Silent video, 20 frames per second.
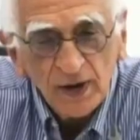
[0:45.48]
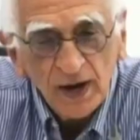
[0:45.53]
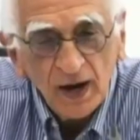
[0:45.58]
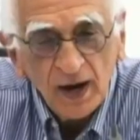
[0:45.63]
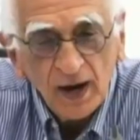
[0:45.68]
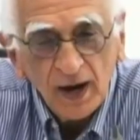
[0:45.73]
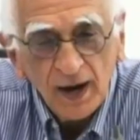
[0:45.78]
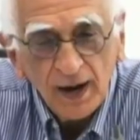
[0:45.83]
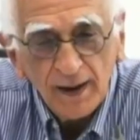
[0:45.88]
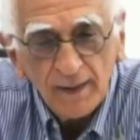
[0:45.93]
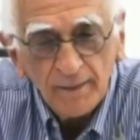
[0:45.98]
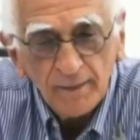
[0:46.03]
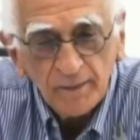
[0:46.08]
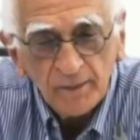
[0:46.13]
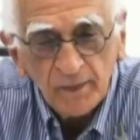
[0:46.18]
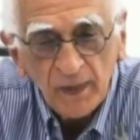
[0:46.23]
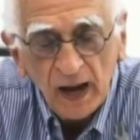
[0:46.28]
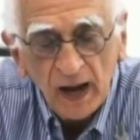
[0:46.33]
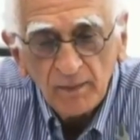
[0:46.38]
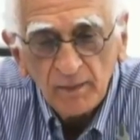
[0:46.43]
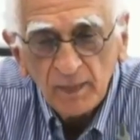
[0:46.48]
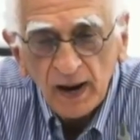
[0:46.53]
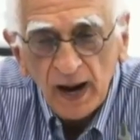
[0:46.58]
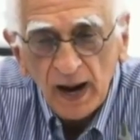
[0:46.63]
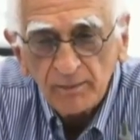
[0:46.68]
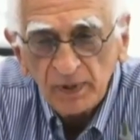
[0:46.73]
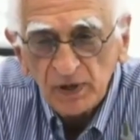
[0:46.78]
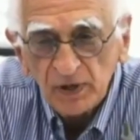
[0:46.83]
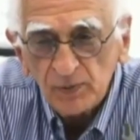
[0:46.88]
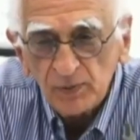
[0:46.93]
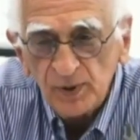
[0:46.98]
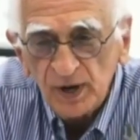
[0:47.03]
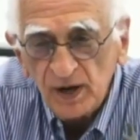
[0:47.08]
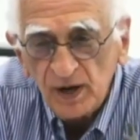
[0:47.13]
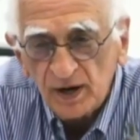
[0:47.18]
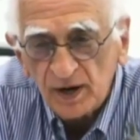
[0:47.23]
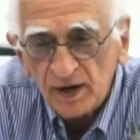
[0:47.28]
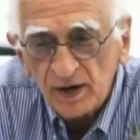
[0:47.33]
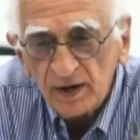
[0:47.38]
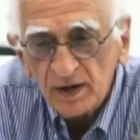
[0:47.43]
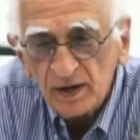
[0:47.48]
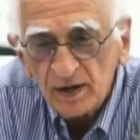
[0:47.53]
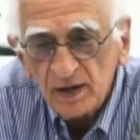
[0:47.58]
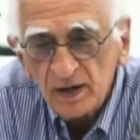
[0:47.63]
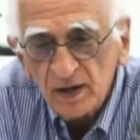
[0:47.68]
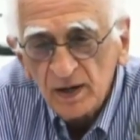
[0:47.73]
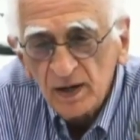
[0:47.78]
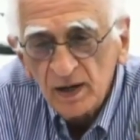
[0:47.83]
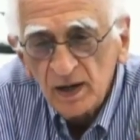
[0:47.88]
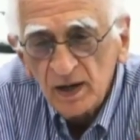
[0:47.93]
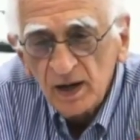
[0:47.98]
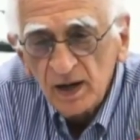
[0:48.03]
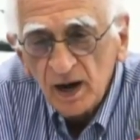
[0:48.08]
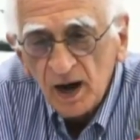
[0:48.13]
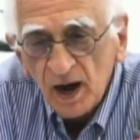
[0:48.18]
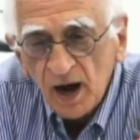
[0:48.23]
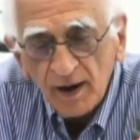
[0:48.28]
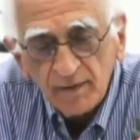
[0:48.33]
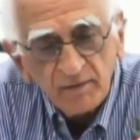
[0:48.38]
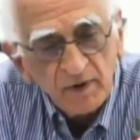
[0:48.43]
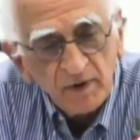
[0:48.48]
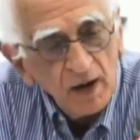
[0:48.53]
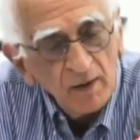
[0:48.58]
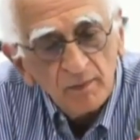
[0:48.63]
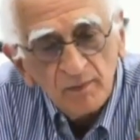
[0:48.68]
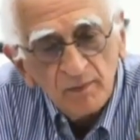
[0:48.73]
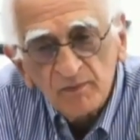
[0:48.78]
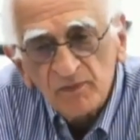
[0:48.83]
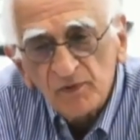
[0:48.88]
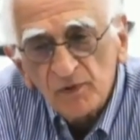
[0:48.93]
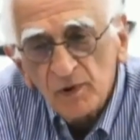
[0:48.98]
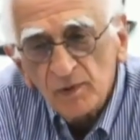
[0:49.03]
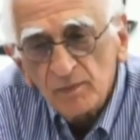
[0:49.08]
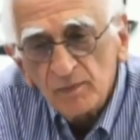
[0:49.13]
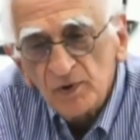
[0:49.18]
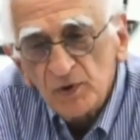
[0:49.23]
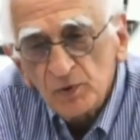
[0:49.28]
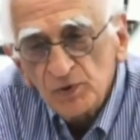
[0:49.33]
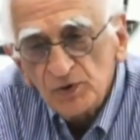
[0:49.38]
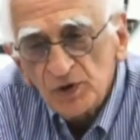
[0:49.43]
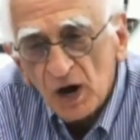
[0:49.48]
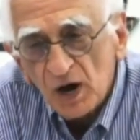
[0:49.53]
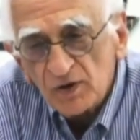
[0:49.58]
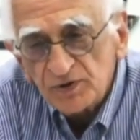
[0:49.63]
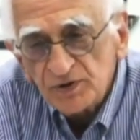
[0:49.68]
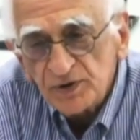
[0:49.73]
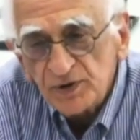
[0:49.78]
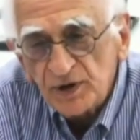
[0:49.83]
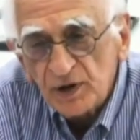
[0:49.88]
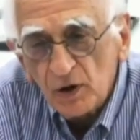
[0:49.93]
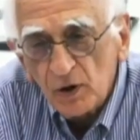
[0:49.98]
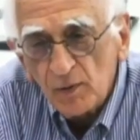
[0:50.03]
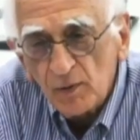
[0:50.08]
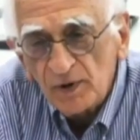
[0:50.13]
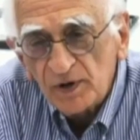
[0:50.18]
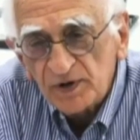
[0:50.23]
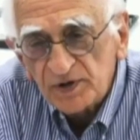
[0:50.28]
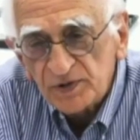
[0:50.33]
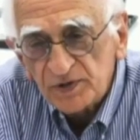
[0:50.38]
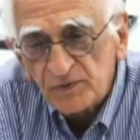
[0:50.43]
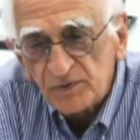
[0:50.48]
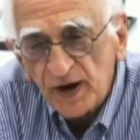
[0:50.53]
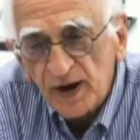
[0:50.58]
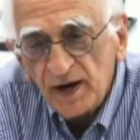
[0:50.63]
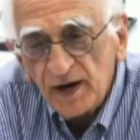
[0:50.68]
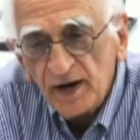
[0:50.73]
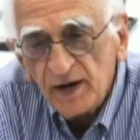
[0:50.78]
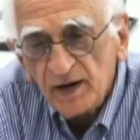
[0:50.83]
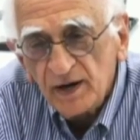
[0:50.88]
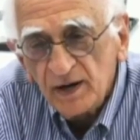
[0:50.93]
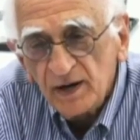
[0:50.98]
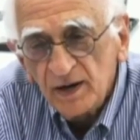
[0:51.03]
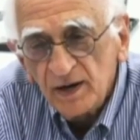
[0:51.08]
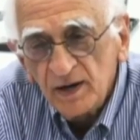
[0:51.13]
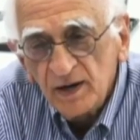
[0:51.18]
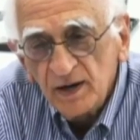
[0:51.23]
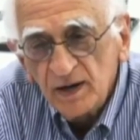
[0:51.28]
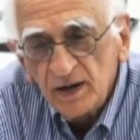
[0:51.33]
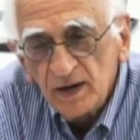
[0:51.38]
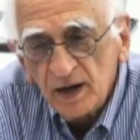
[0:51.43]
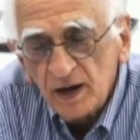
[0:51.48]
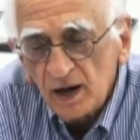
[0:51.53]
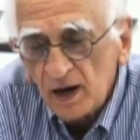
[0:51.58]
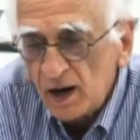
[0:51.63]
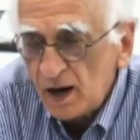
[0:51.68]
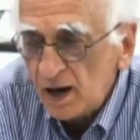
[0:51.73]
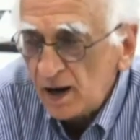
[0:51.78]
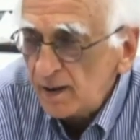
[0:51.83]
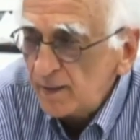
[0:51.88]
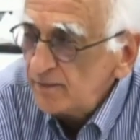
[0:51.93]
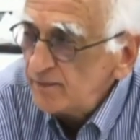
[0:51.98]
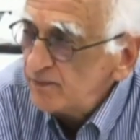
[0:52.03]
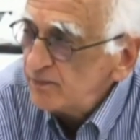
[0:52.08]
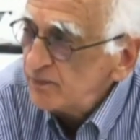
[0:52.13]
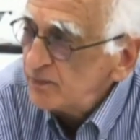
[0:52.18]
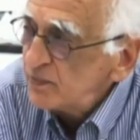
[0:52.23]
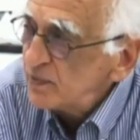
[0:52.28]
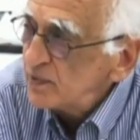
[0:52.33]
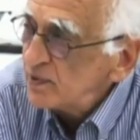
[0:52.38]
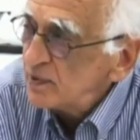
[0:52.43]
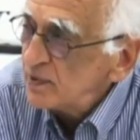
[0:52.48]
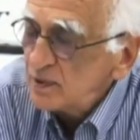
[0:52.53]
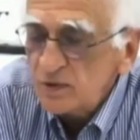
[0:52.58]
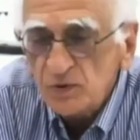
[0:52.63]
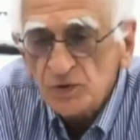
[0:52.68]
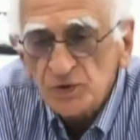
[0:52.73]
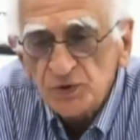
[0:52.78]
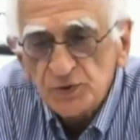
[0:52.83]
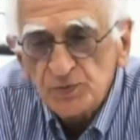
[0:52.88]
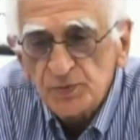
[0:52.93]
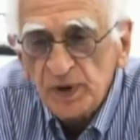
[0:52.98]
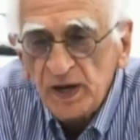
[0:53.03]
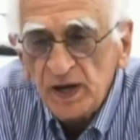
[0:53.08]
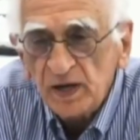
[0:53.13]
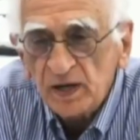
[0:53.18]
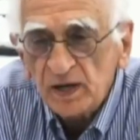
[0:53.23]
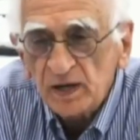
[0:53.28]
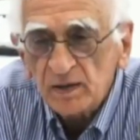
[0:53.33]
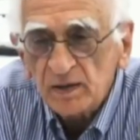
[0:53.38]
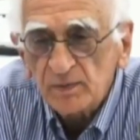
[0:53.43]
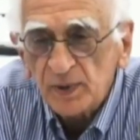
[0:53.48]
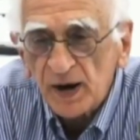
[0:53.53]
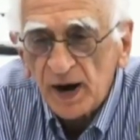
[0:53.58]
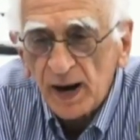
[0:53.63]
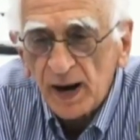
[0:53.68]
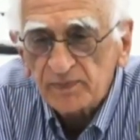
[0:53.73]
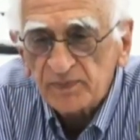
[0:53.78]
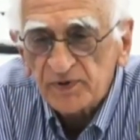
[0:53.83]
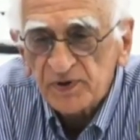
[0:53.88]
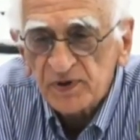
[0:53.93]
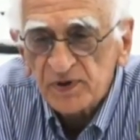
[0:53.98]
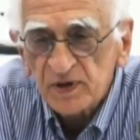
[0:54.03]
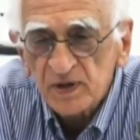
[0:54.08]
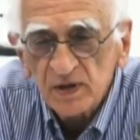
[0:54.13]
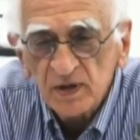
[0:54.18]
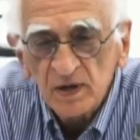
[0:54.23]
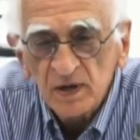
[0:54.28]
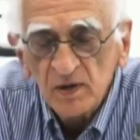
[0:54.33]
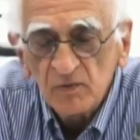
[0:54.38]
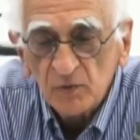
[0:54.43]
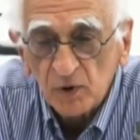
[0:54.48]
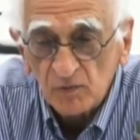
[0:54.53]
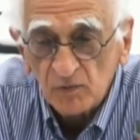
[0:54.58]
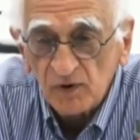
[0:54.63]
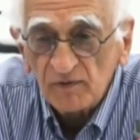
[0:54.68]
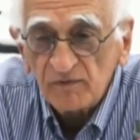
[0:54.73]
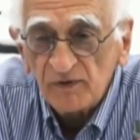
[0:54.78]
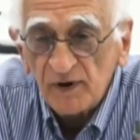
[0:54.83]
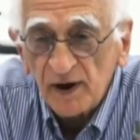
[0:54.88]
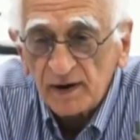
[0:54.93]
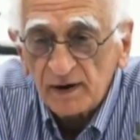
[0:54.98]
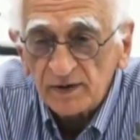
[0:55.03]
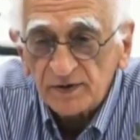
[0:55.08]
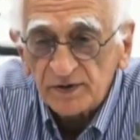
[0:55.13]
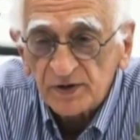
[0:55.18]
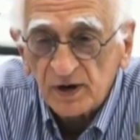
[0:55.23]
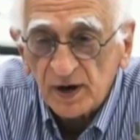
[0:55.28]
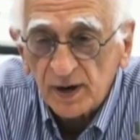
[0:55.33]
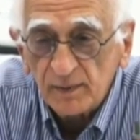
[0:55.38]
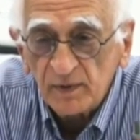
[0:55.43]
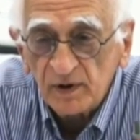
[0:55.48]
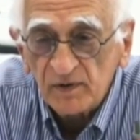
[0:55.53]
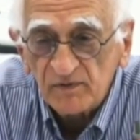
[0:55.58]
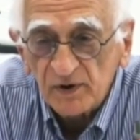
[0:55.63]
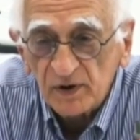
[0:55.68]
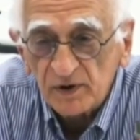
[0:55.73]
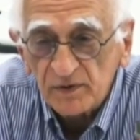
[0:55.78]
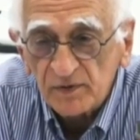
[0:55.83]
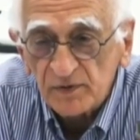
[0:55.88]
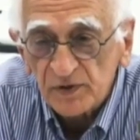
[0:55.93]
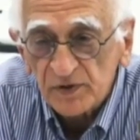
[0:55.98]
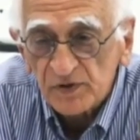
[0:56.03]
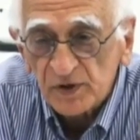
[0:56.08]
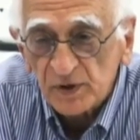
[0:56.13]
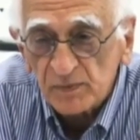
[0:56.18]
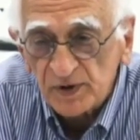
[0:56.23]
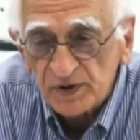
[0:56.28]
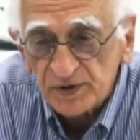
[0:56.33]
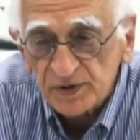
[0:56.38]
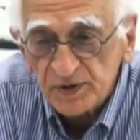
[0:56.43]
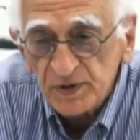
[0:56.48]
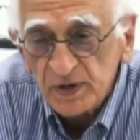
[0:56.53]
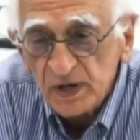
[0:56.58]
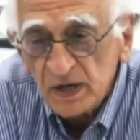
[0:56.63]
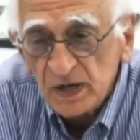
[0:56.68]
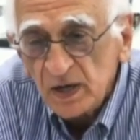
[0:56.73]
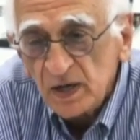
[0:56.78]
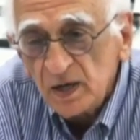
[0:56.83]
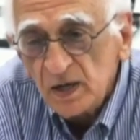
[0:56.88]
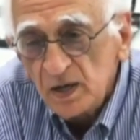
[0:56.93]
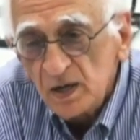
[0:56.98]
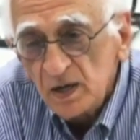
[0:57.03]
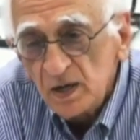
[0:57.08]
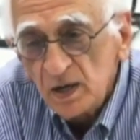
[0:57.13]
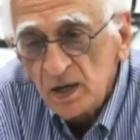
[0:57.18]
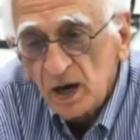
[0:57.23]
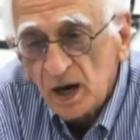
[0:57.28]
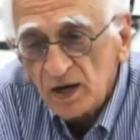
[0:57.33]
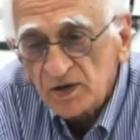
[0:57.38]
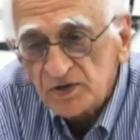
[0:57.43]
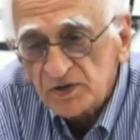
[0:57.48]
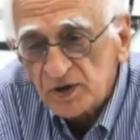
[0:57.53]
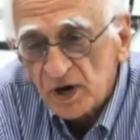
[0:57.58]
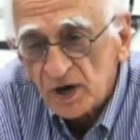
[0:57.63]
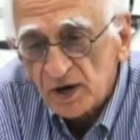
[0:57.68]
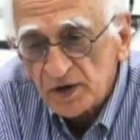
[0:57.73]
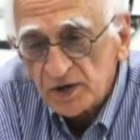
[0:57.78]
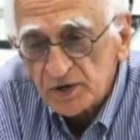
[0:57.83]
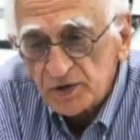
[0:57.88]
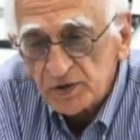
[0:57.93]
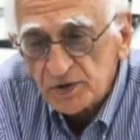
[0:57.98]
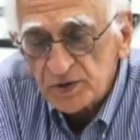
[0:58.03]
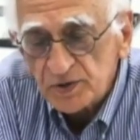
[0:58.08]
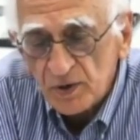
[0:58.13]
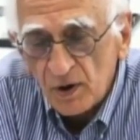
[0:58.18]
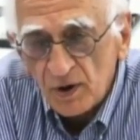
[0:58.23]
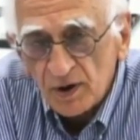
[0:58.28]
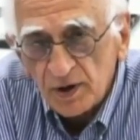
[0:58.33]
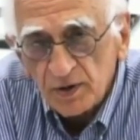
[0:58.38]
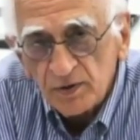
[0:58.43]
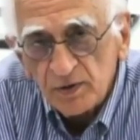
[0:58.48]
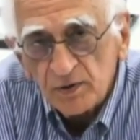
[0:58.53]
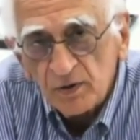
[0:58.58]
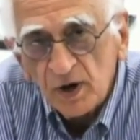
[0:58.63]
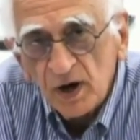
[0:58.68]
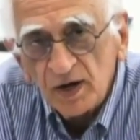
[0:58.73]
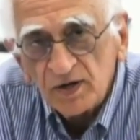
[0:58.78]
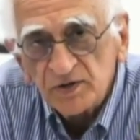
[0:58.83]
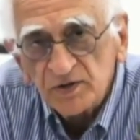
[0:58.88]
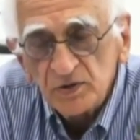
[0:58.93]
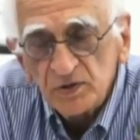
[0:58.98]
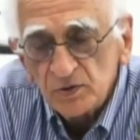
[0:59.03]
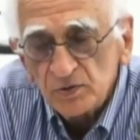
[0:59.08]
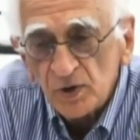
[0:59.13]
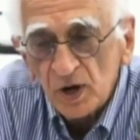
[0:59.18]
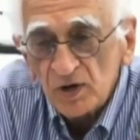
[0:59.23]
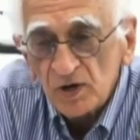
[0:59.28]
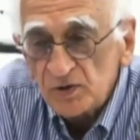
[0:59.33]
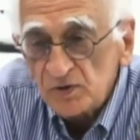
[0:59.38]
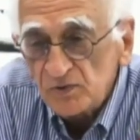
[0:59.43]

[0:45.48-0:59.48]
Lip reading: you. I'm happy to be here. I come from 2,000 kilometers away to speak perhaps for one final time in front of this commission. I started talking to you guys in